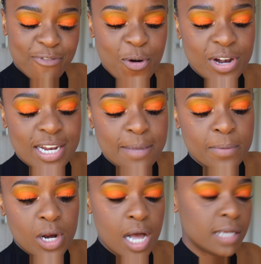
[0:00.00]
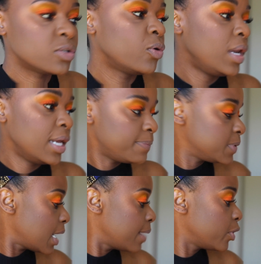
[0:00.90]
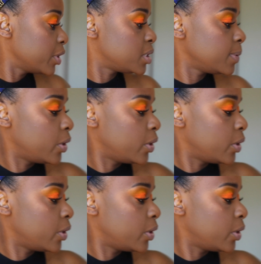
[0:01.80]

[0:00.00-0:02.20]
For lip gloss or lips, I'm going to be